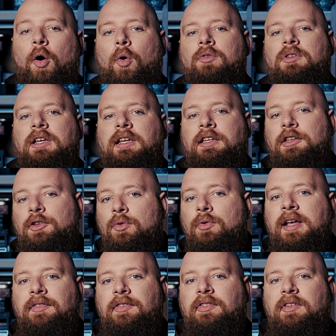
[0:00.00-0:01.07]
Only you
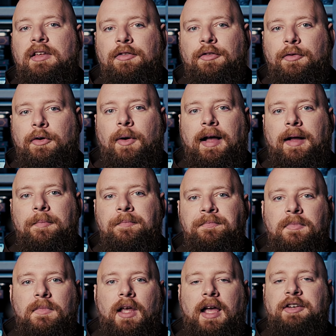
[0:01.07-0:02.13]
can see through it,
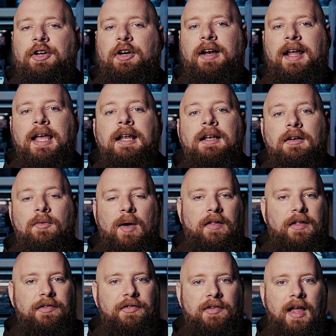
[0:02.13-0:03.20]
and you're hidden
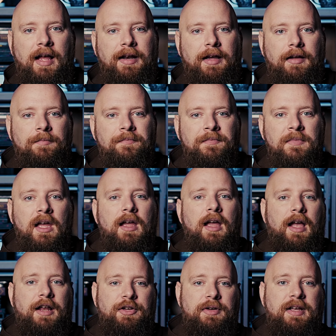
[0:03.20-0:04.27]
well inside it,
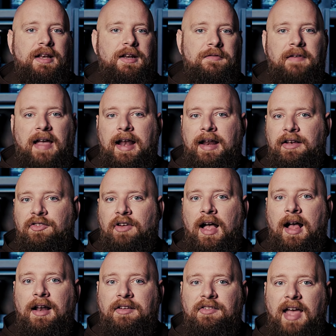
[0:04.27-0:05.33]
and you get advantage
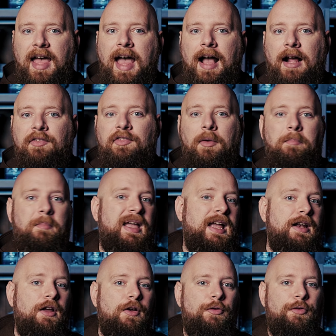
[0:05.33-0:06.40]
on attacks
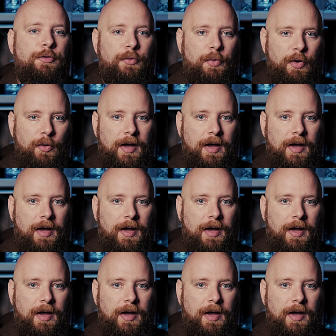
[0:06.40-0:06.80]
made through